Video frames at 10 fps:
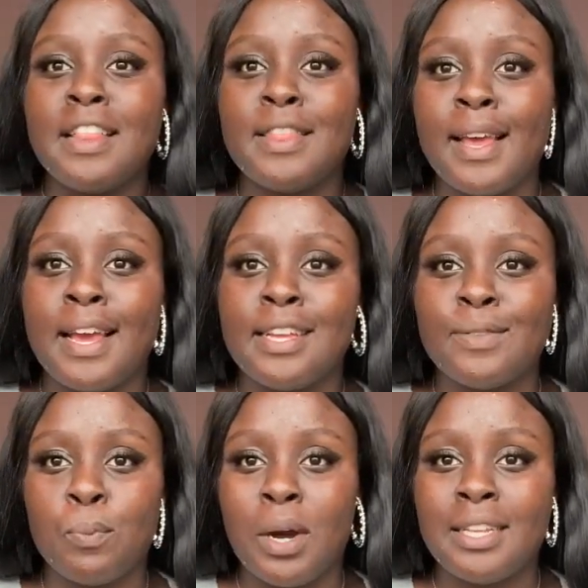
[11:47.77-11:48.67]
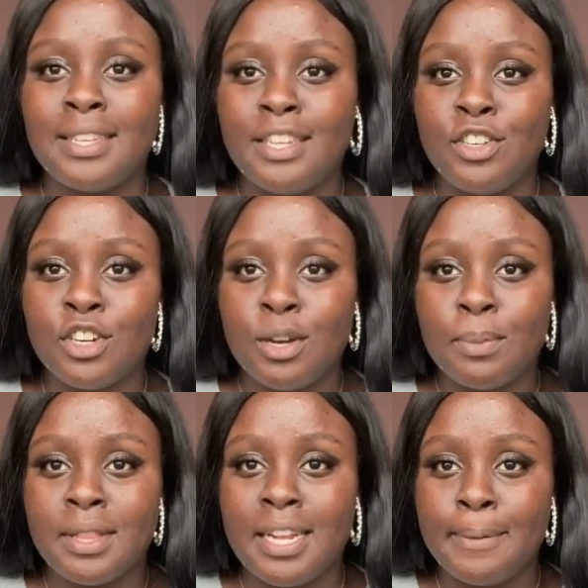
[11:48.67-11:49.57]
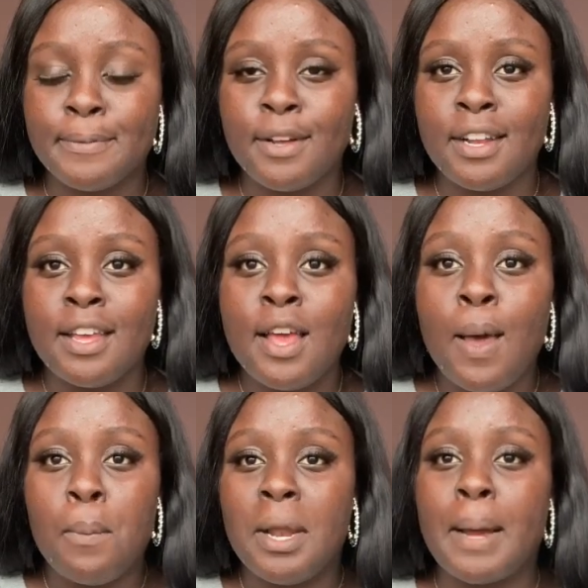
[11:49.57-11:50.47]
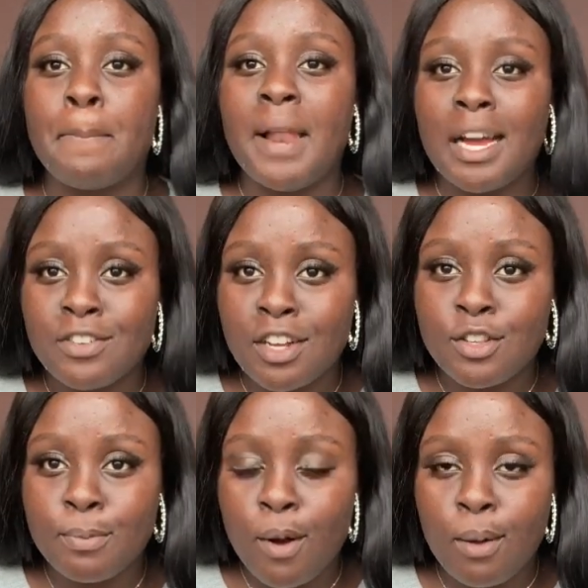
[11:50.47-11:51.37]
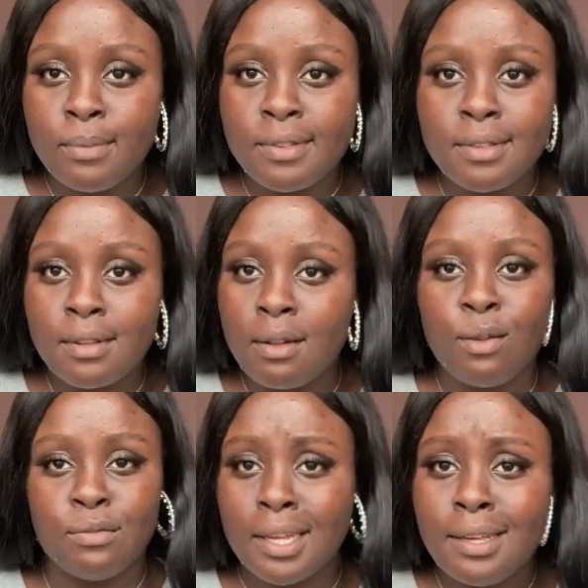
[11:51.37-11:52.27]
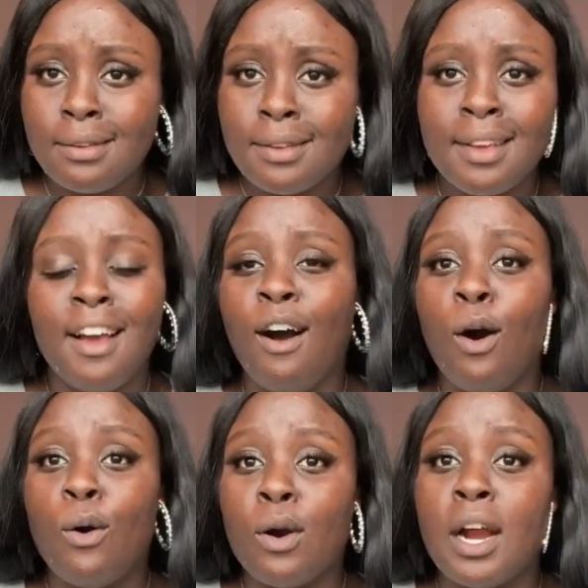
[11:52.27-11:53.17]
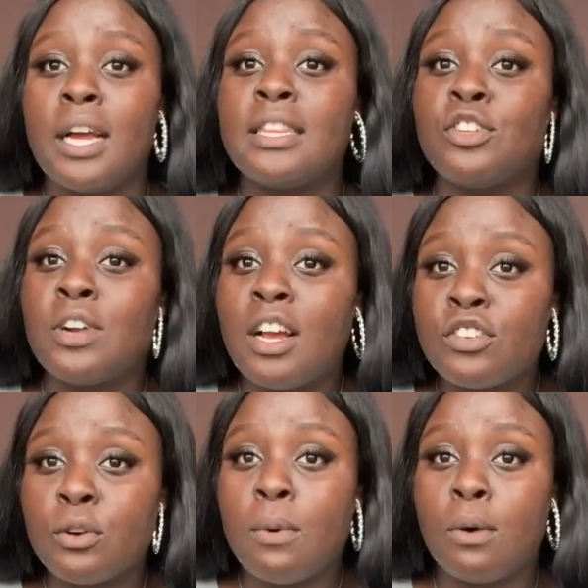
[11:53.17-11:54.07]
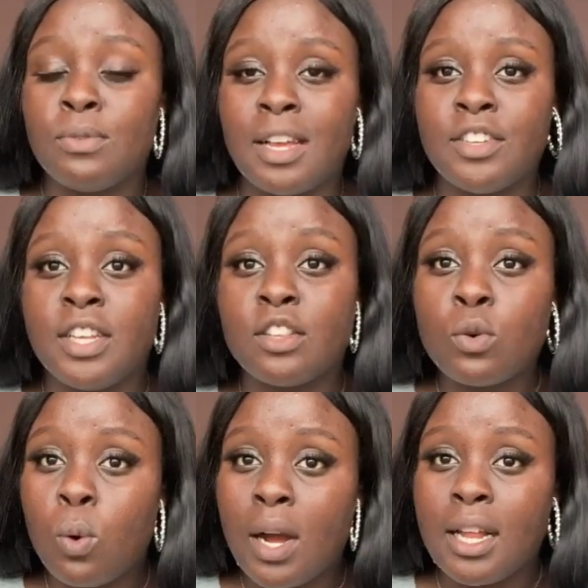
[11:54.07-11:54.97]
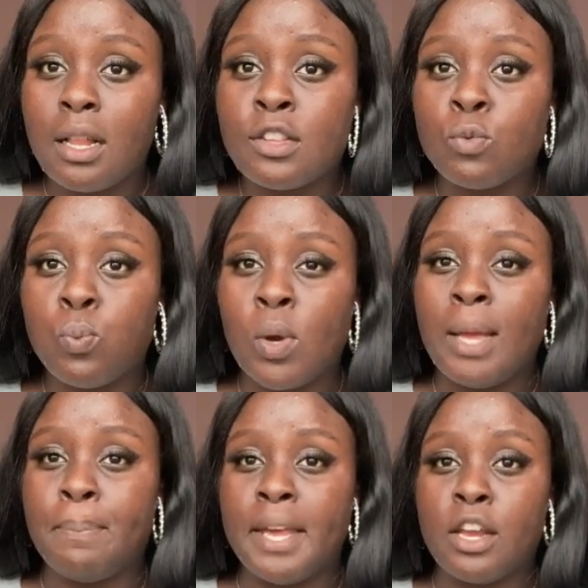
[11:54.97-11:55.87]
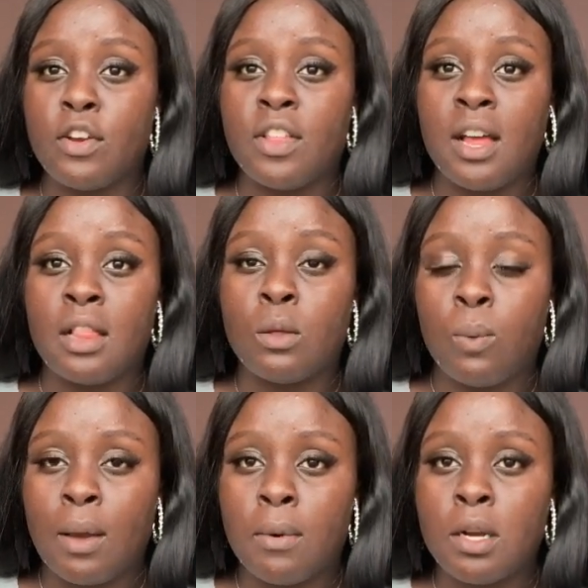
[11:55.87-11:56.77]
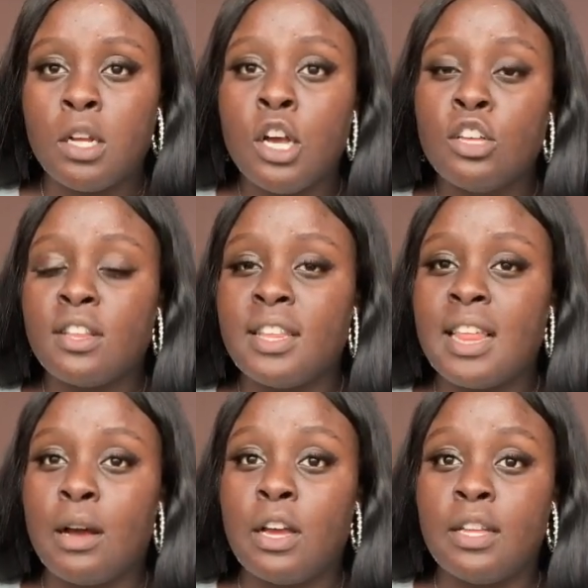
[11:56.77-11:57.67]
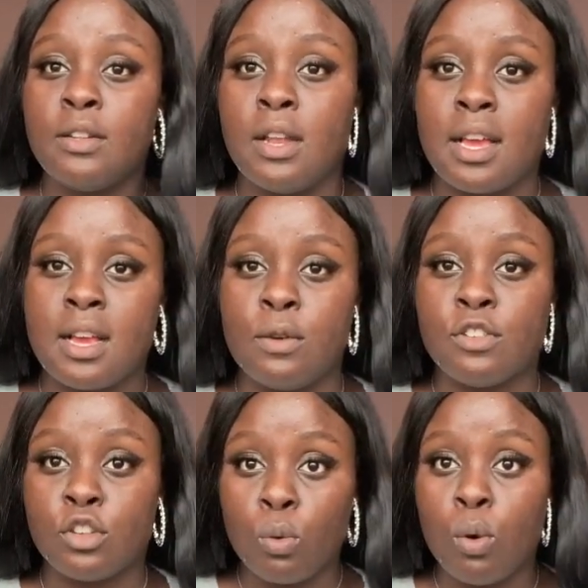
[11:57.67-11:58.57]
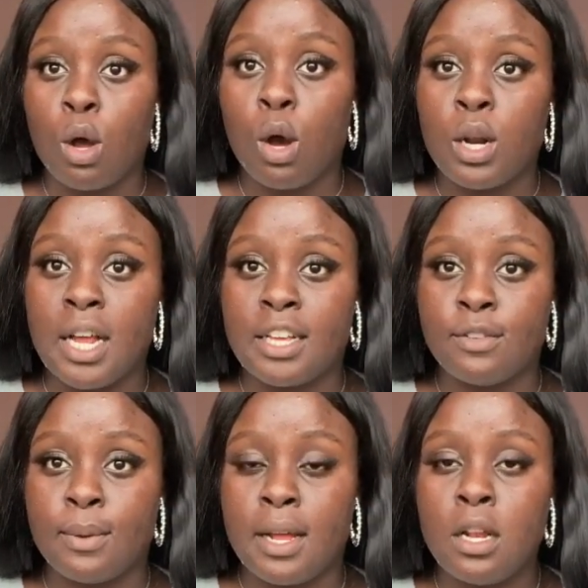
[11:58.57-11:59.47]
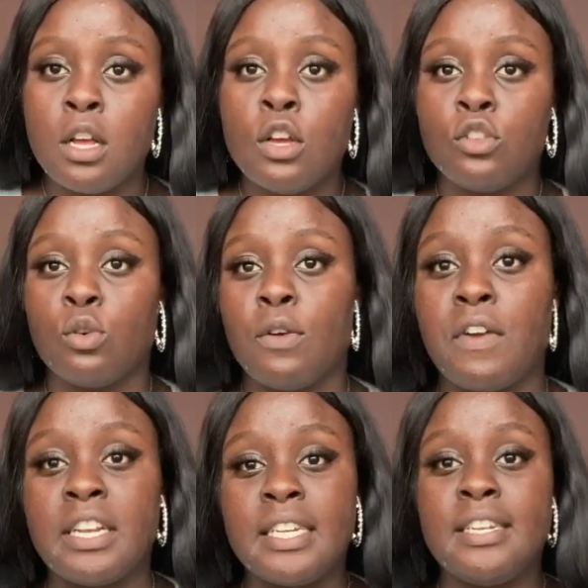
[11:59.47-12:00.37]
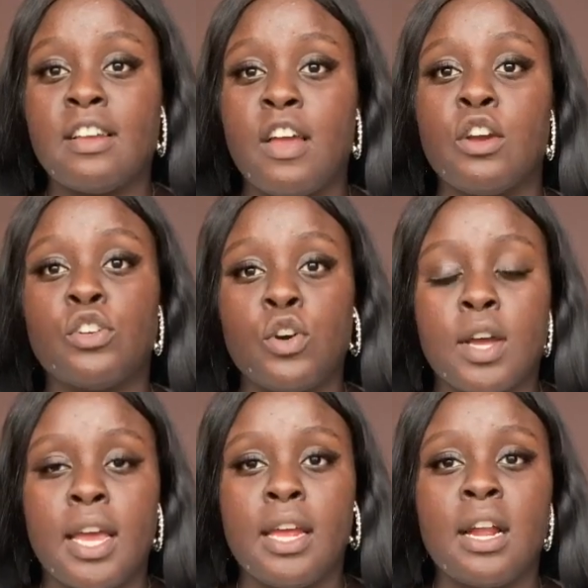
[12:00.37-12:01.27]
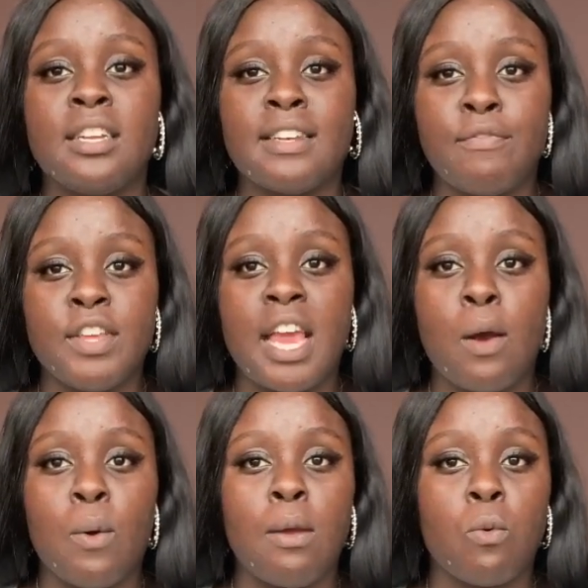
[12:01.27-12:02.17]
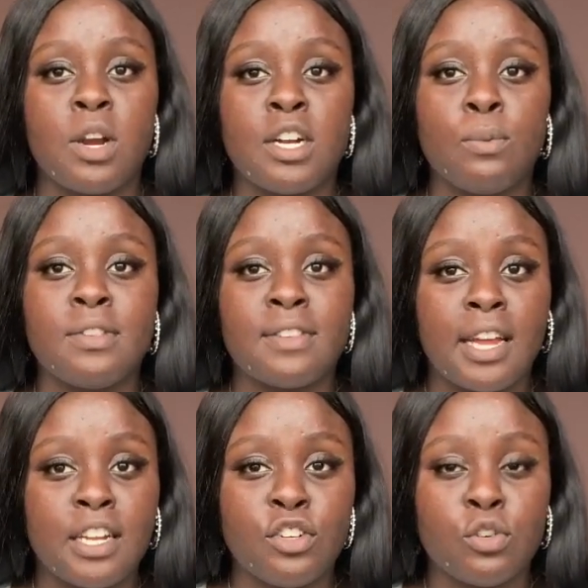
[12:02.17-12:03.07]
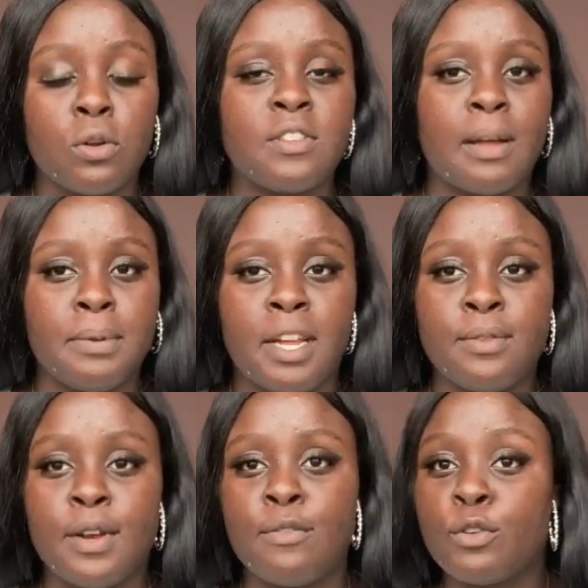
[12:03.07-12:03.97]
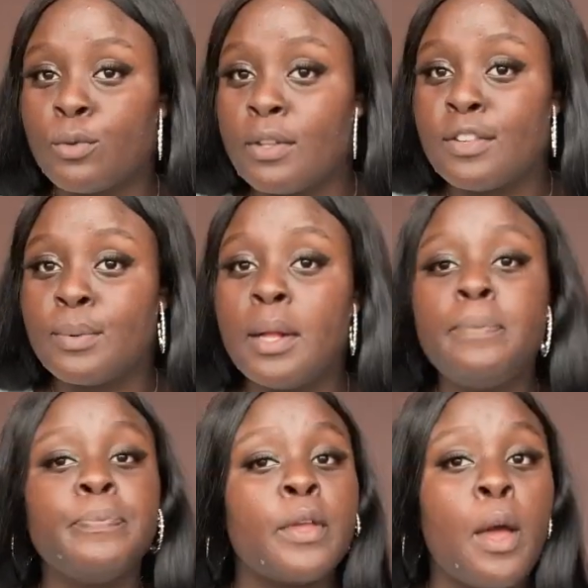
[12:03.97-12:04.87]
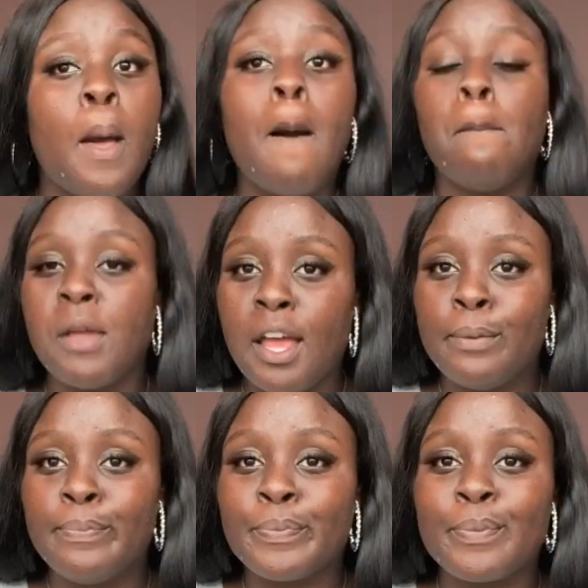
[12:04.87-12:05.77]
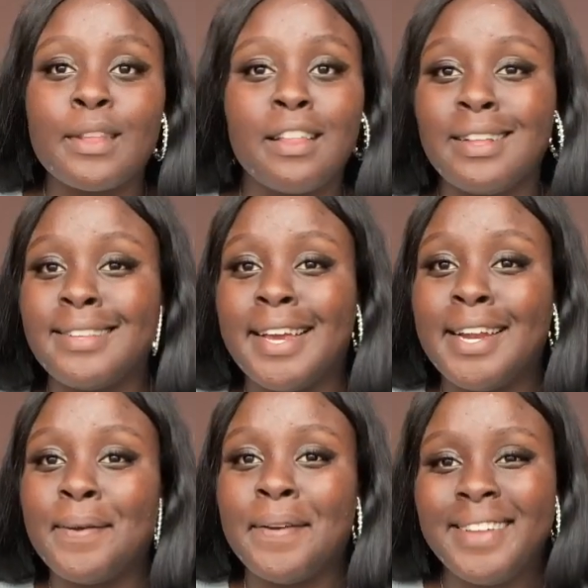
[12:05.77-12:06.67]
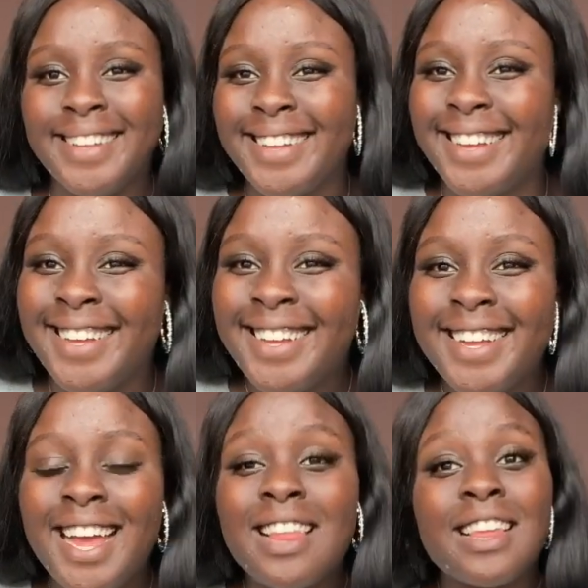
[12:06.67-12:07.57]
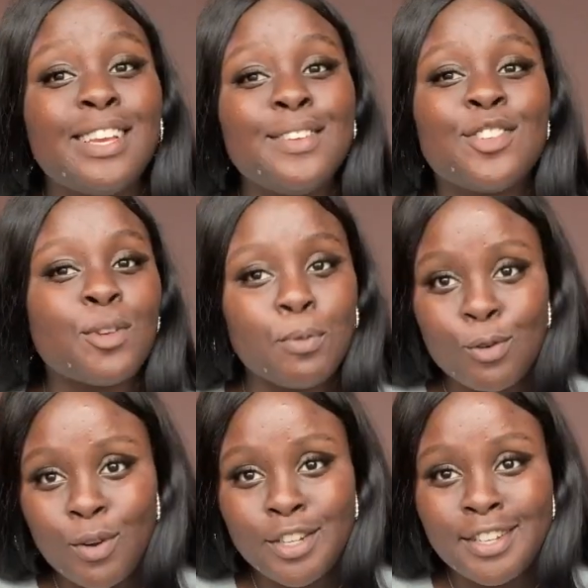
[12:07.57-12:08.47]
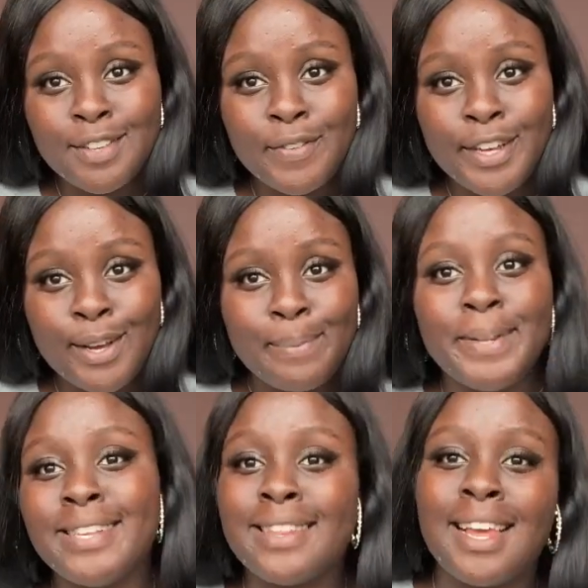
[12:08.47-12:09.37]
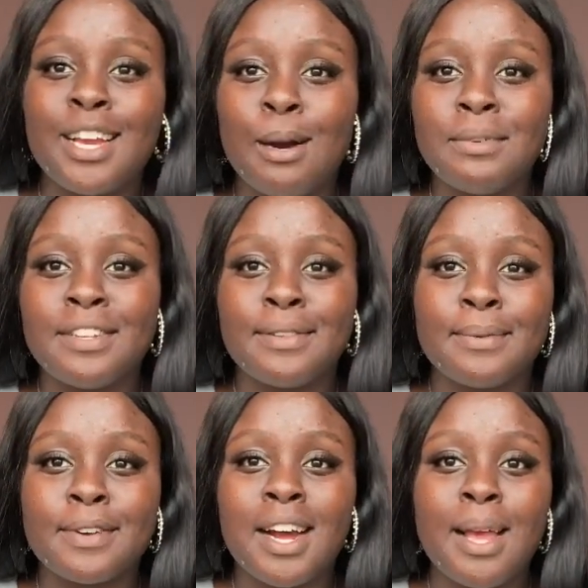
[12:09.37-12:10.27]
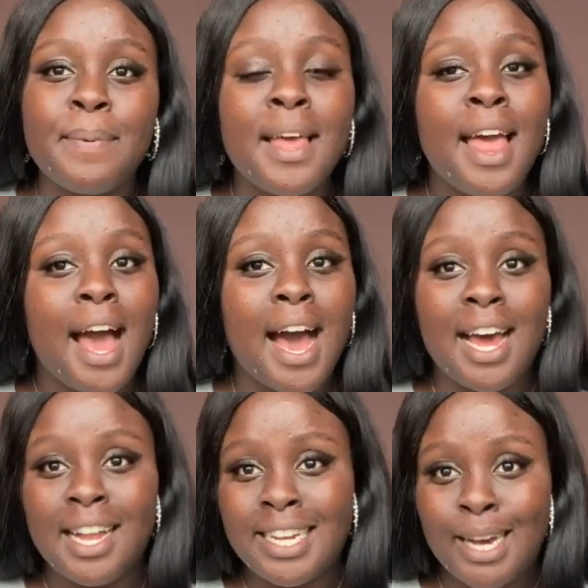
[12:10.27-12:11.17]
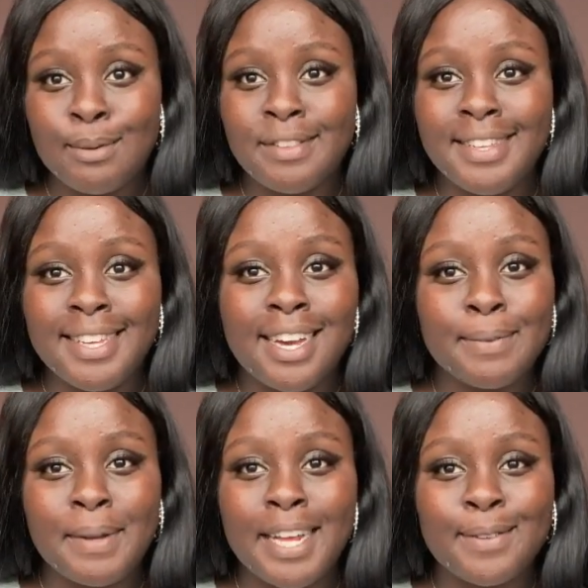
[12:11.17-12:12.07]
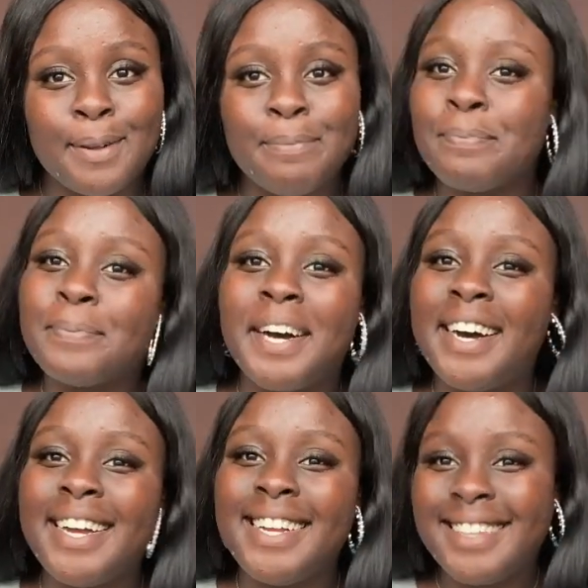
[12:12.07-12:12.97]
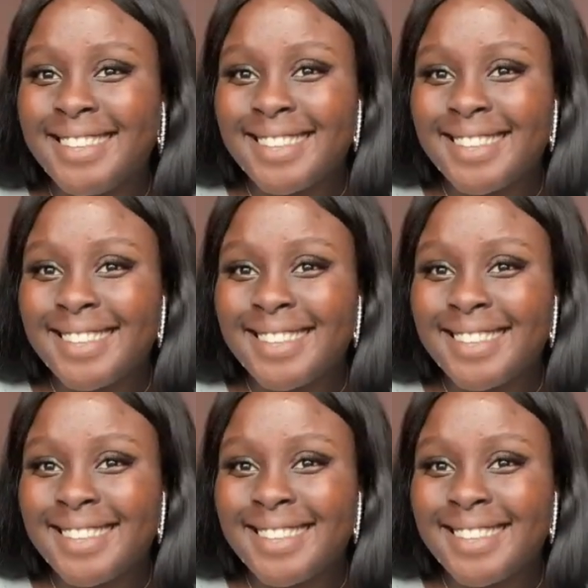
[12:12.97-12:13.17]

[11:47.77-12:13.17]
The white t-shirt with the lips on it, but like black tracksuit bottoms, lovely. Or the Thrasher ones, actually, it's way bigger than the white one. I think that it's so long, like, as well. So didn't tie it or tuck it in, I'd definitely get away wearing it with cycling shorts. That'd be nice with Air Force Ones as well. But yeah, that's it anyway. Thank you so much for watching this video. Please like, comment, and subscribe. And I will see you guys in my next one. Bye.